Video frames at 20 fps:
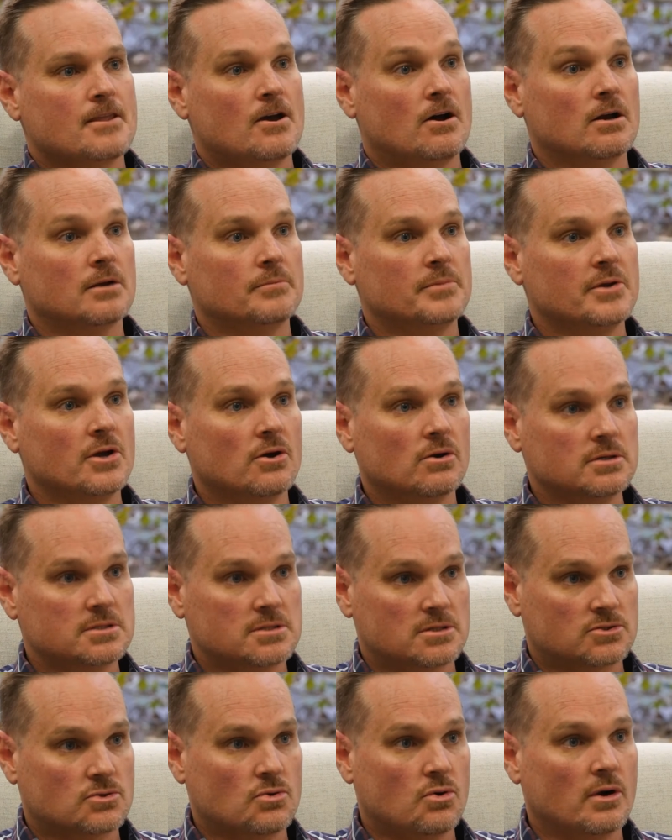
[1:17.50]
To be
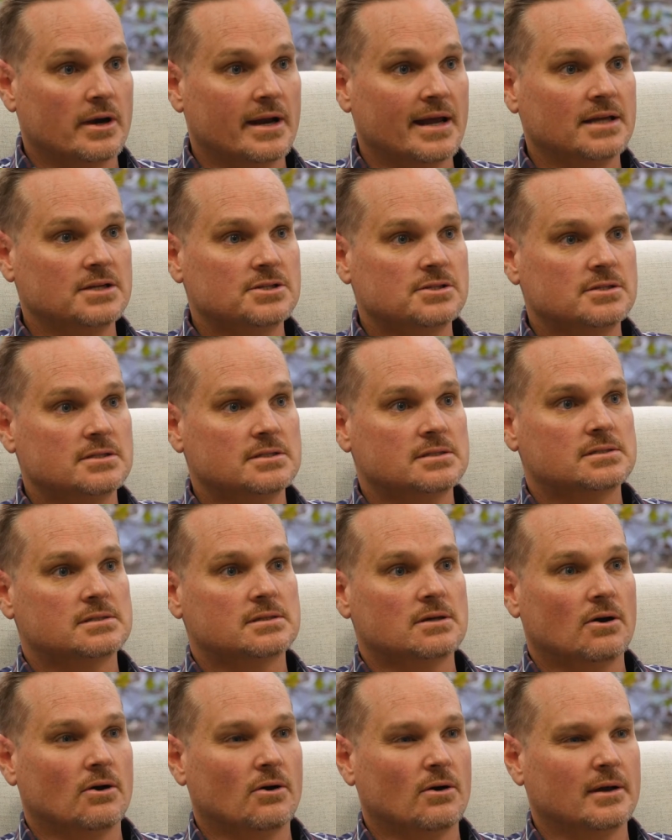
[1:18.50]
honest, I was quite
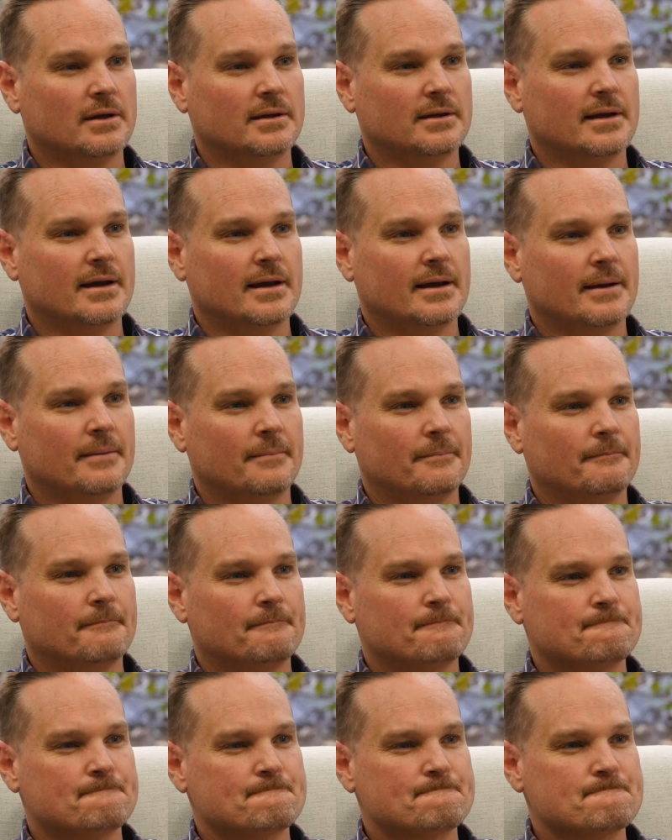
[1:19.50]
anxious. I
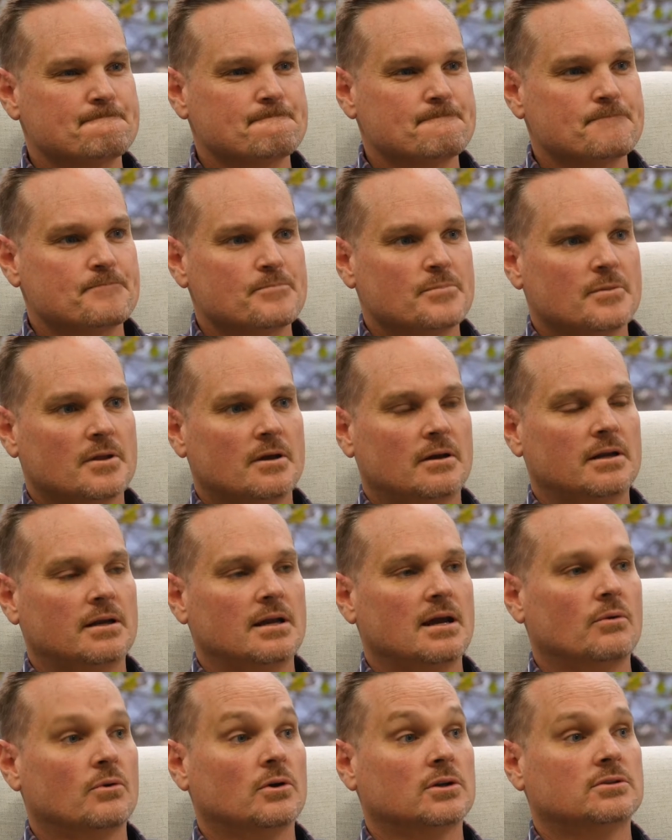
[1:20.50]

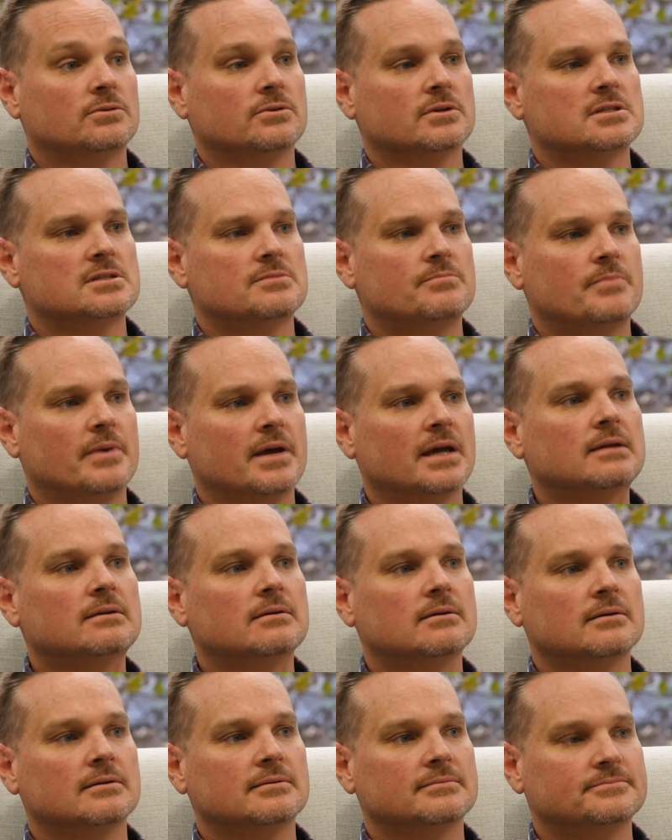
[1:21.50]
didn't know what to expect.
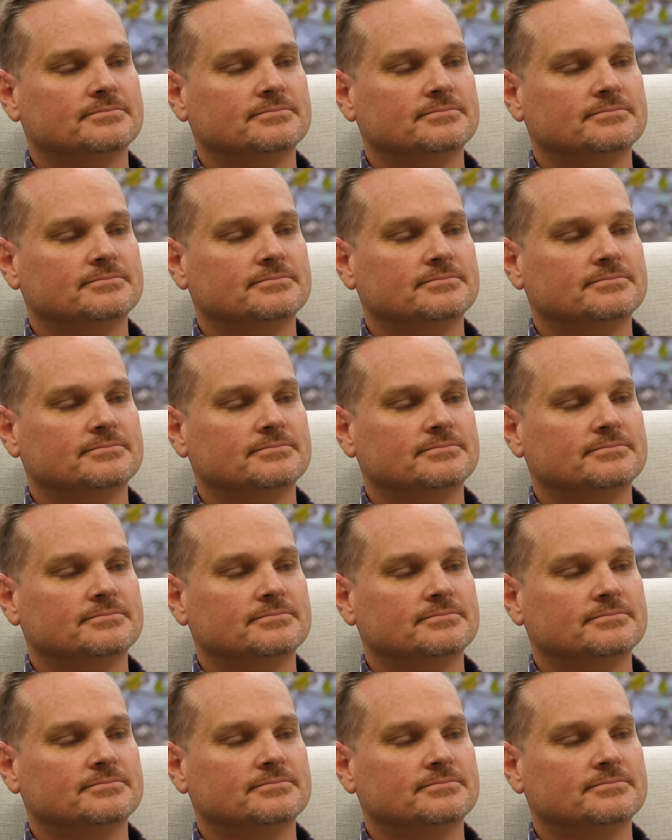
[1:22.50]
I